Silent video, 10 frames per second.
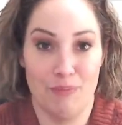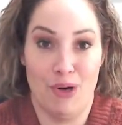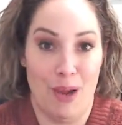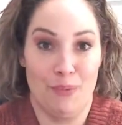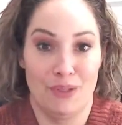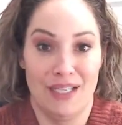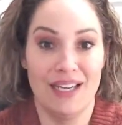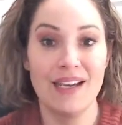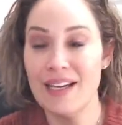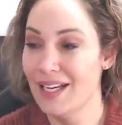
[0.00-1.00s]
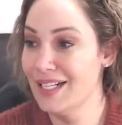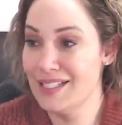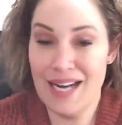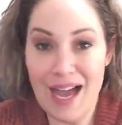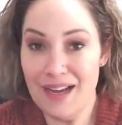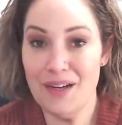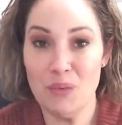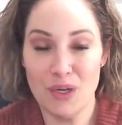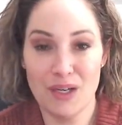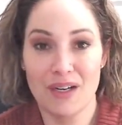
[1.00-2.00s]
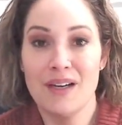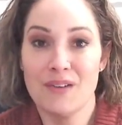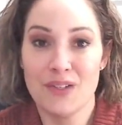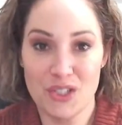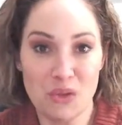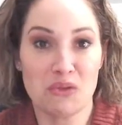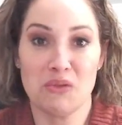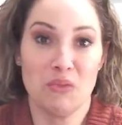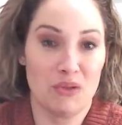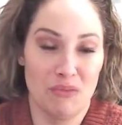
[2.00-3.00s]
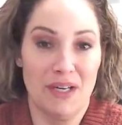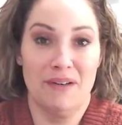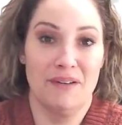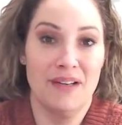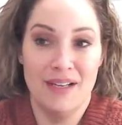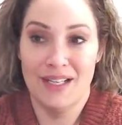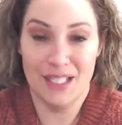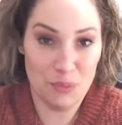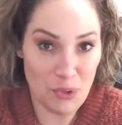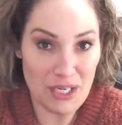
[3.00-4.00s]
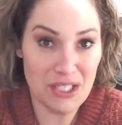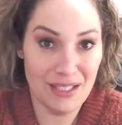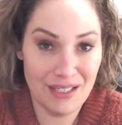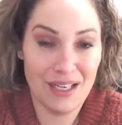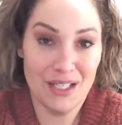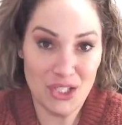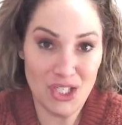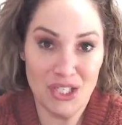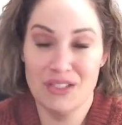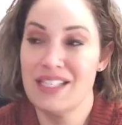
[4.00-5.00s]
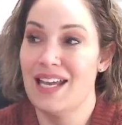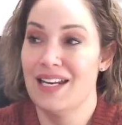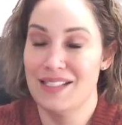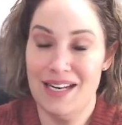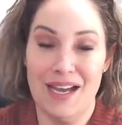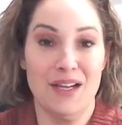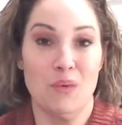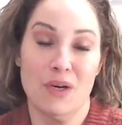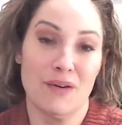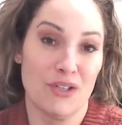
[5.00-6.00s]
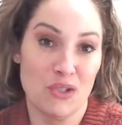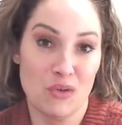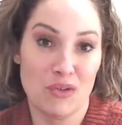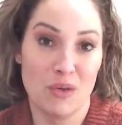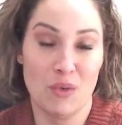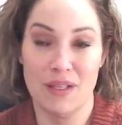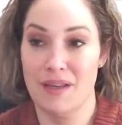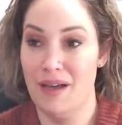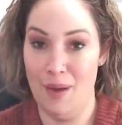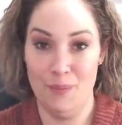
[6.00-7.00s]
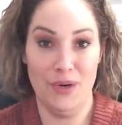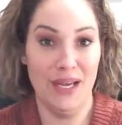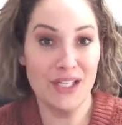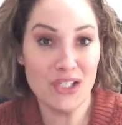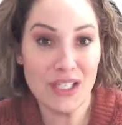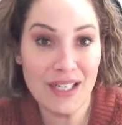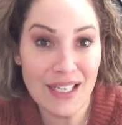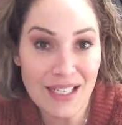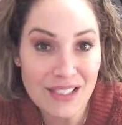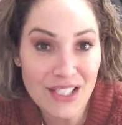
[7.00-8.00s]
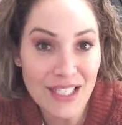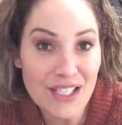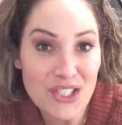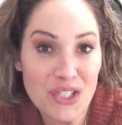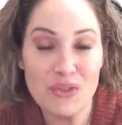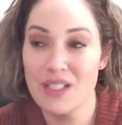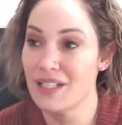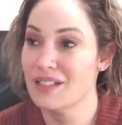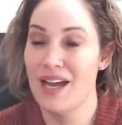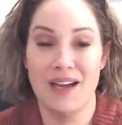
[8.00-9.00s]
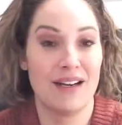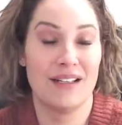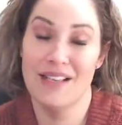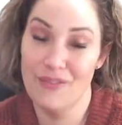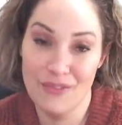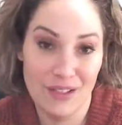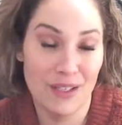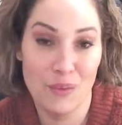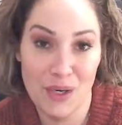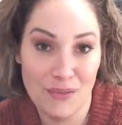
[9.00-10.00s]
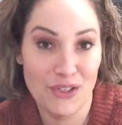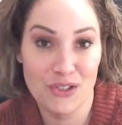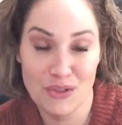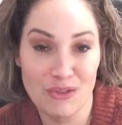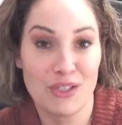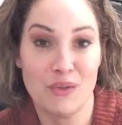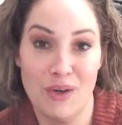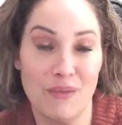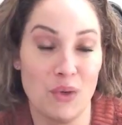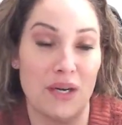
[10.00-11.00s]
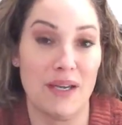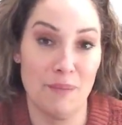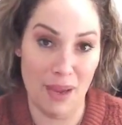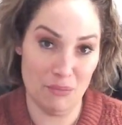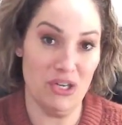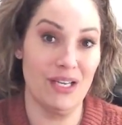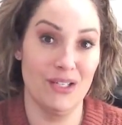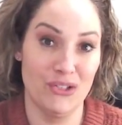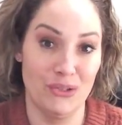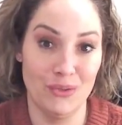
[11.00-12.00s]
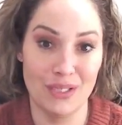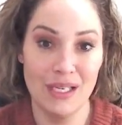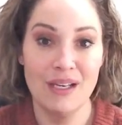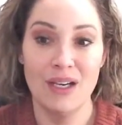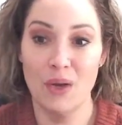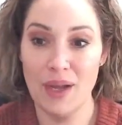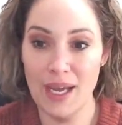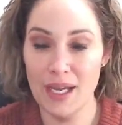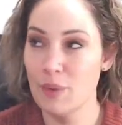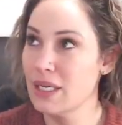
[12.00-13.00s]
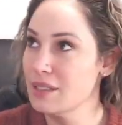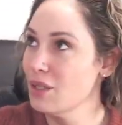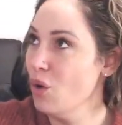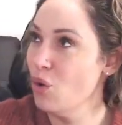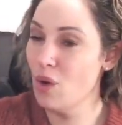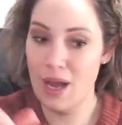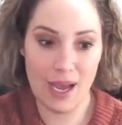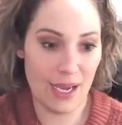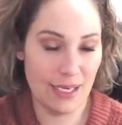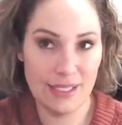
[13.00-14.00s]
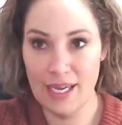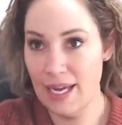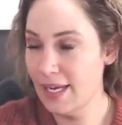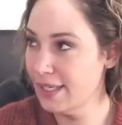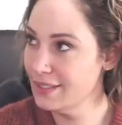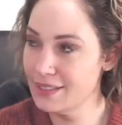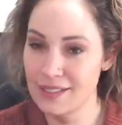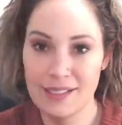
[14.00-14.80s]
properly, and it's not going to work for children with written expression concerns, and it's not going to work for children with comprehension issues, and it's not going to definitely work for children who have working memory issues. Okay? Because the whole eye to hand